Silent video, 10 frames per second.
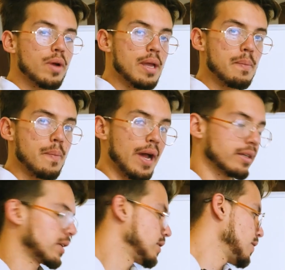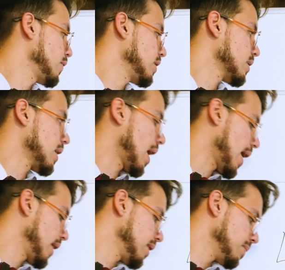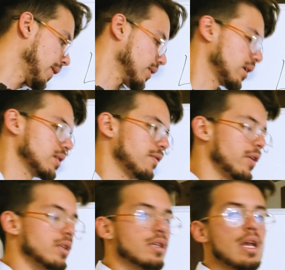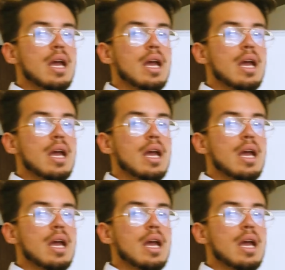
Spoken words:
impact activities and high impact activities.